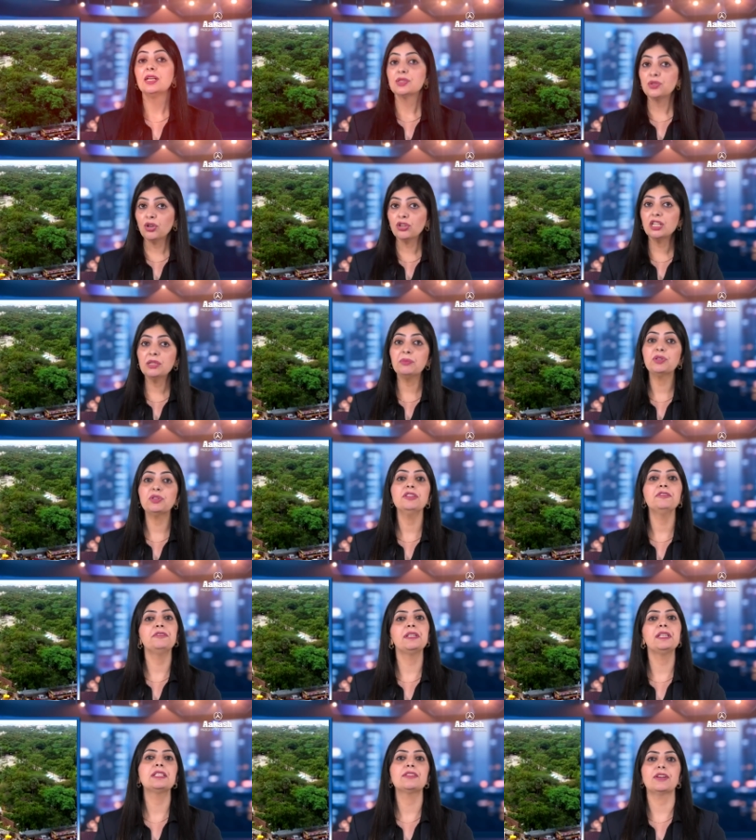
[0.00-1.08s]
Talking about the
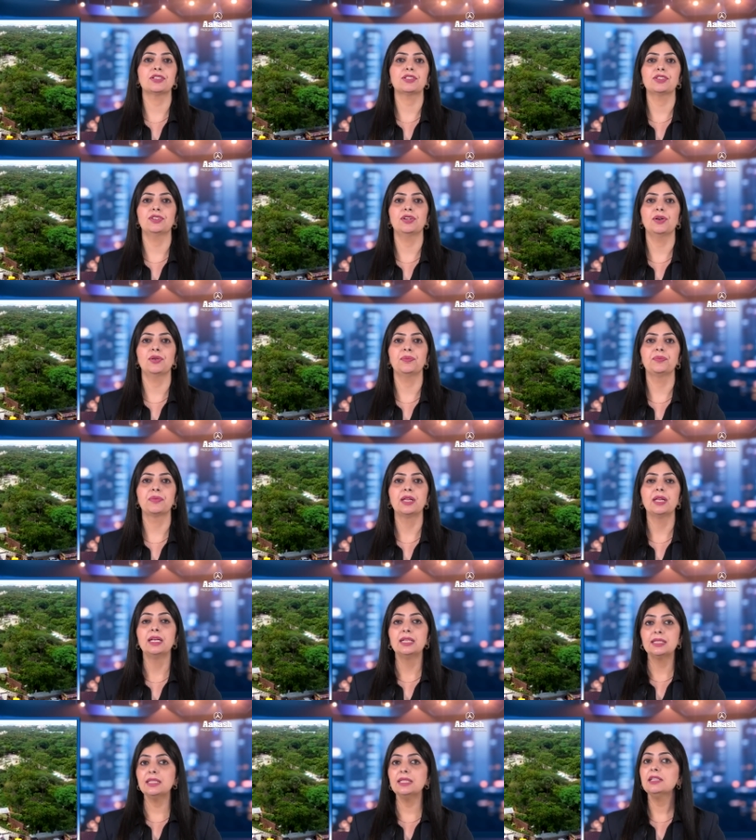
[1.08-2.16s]
fee structure now.
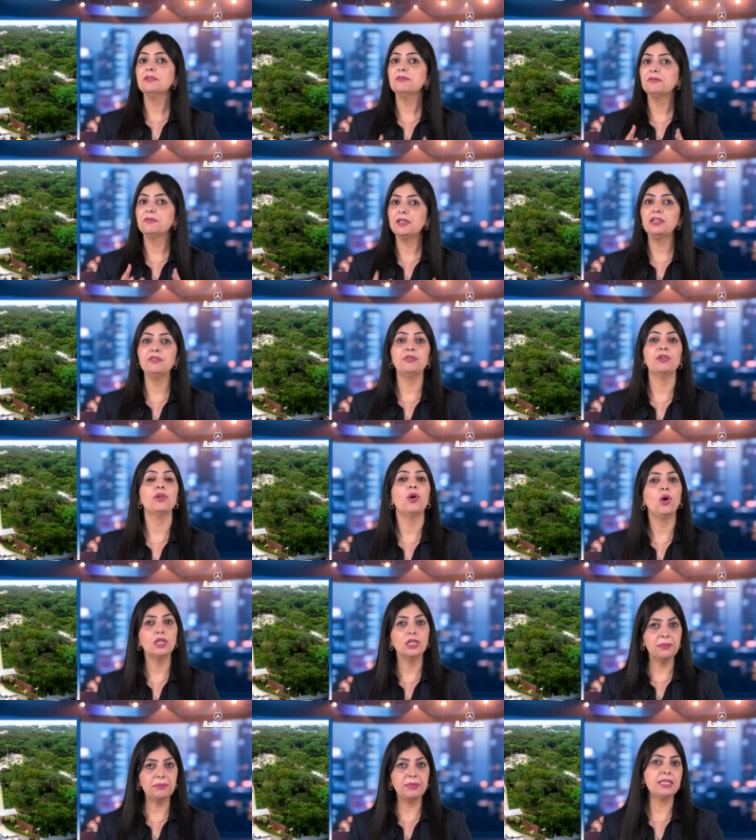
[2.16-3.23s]
See, the fee for all
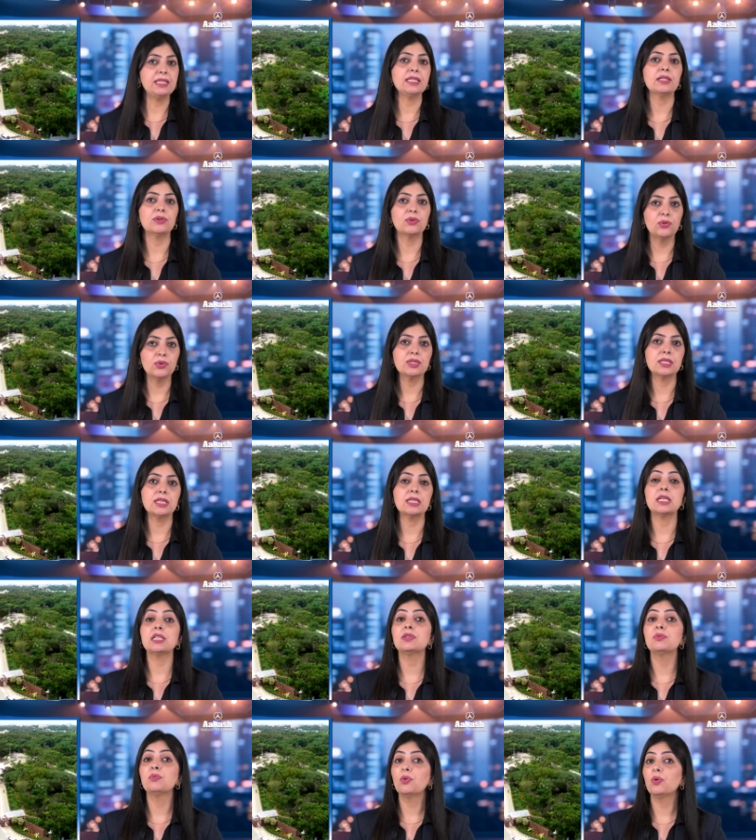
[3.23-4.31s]
the B.Tech courses
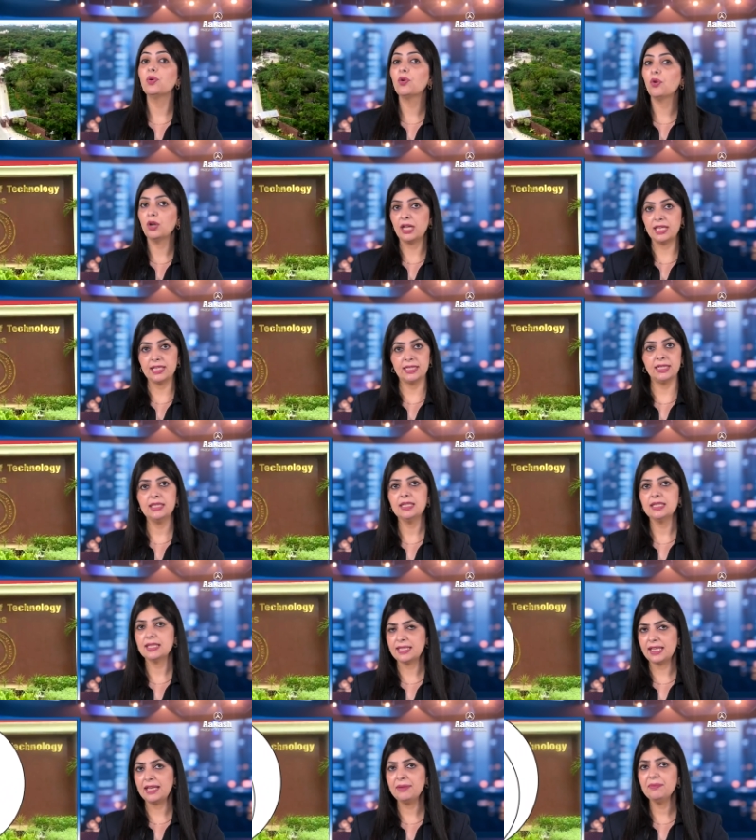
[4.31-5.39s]
is more or less the
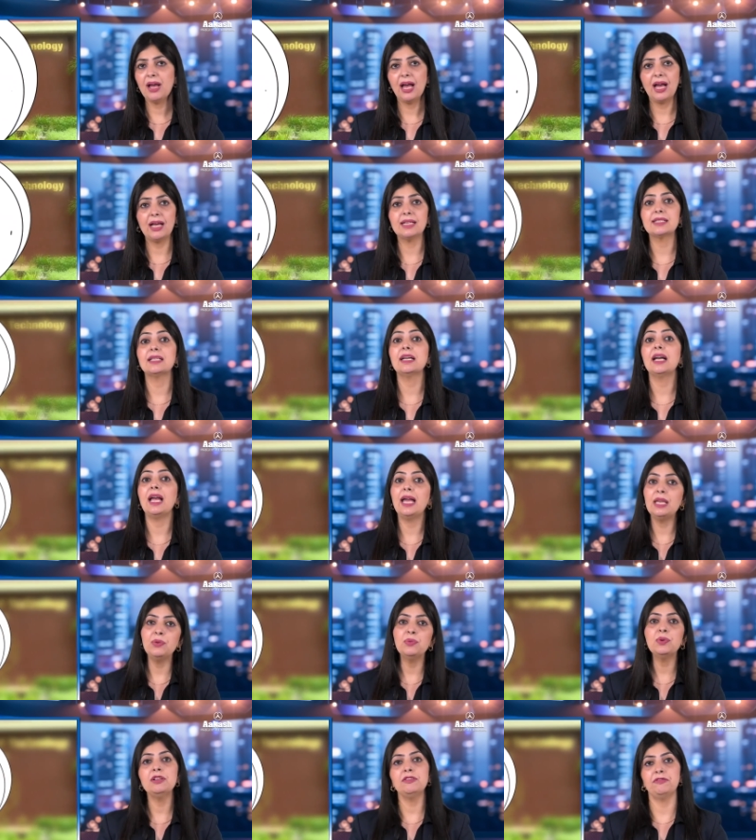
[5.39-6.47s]
same, as the
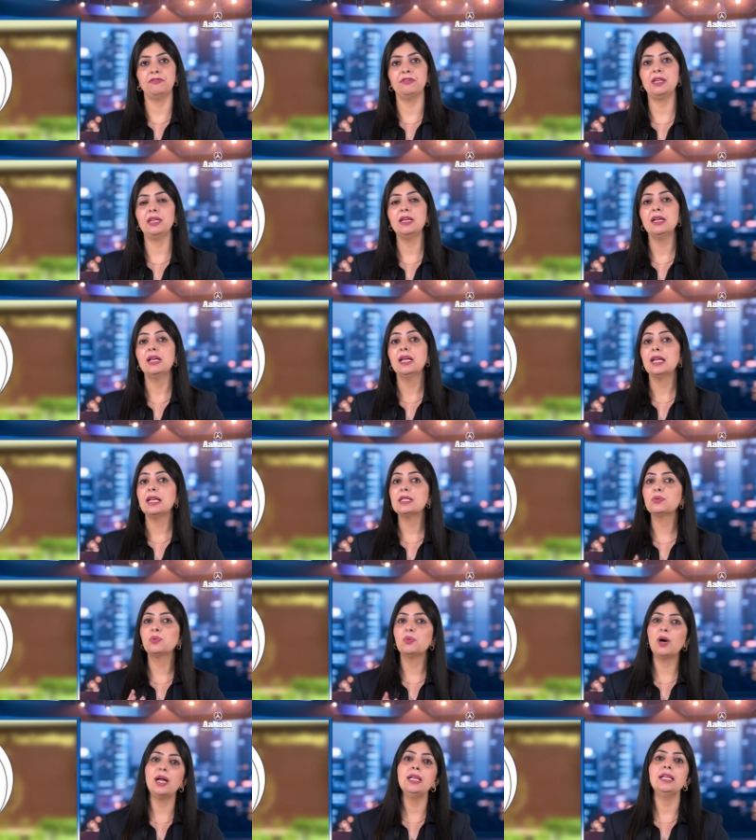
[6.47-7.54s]
annual fee is
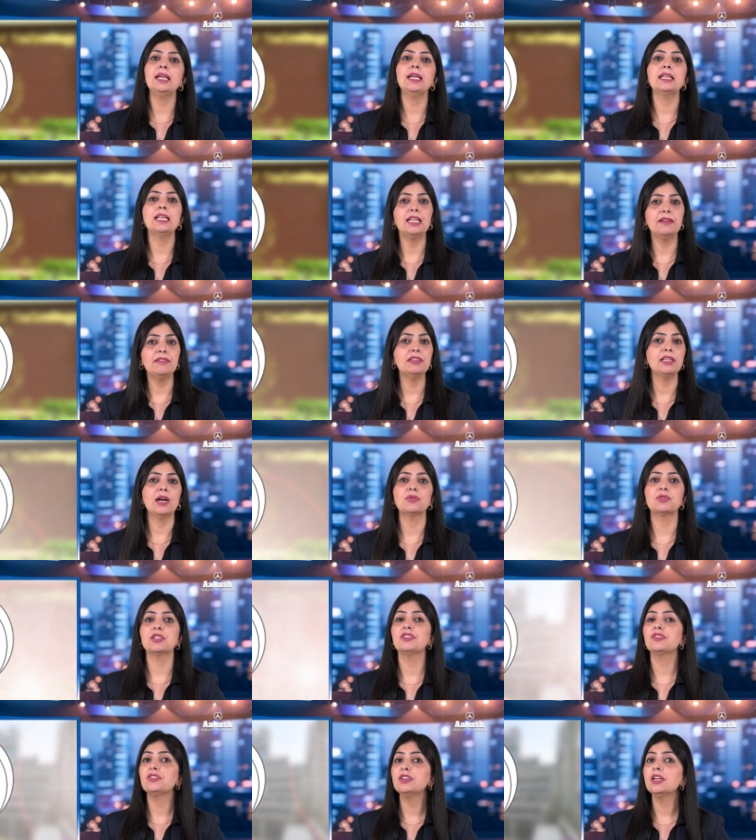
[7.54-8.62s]

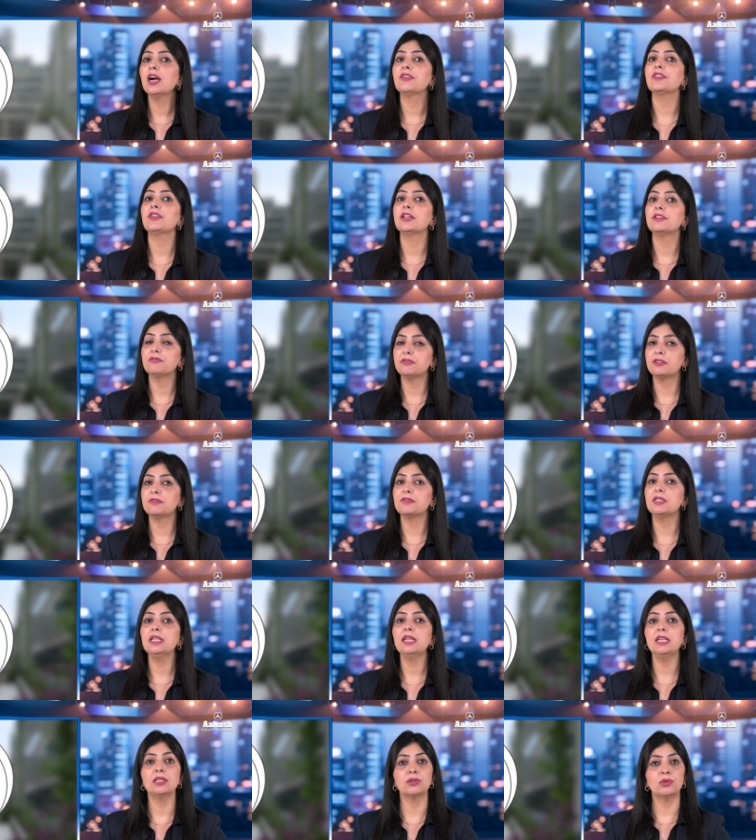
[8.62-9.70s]

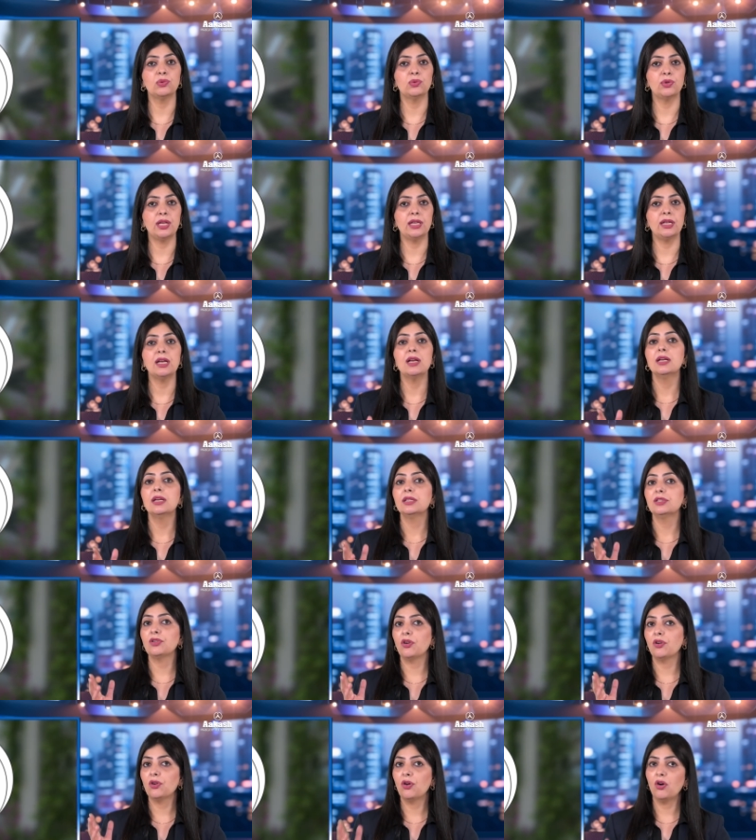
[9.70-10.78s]
1,11,350 including
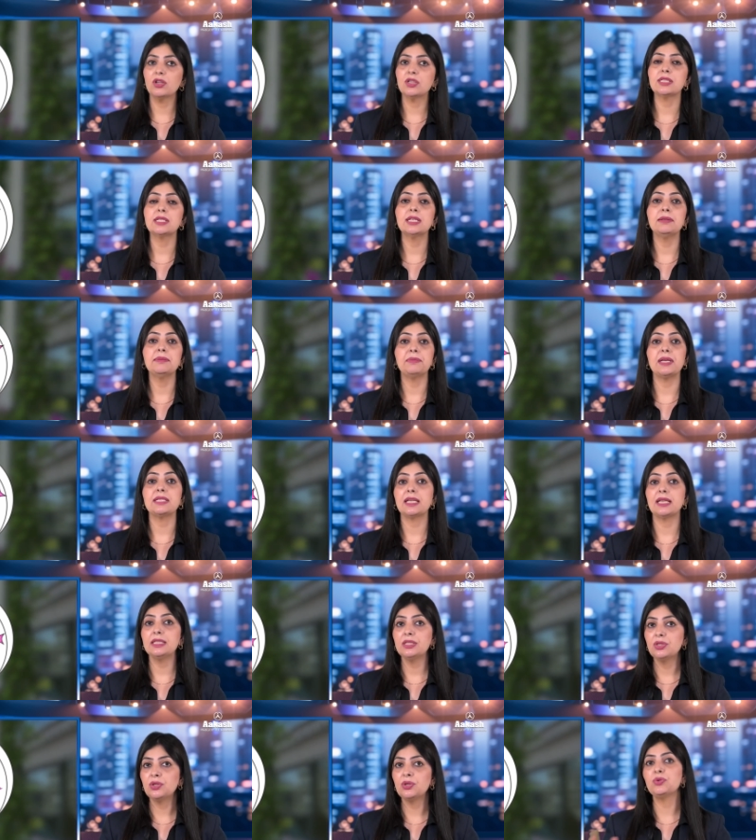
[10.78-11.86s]
your hostel, mess
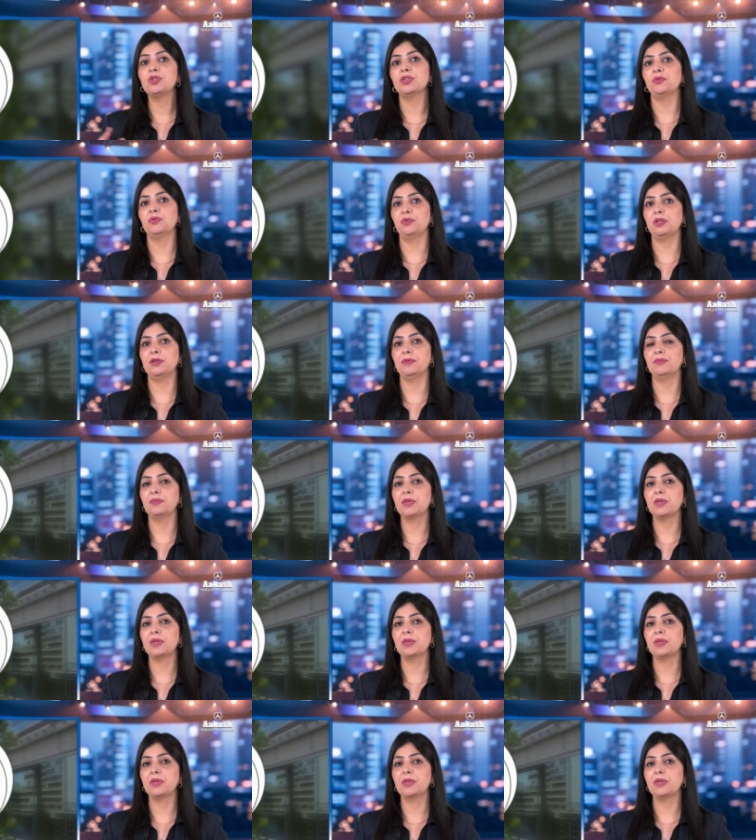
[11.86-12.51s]
and tuition fee.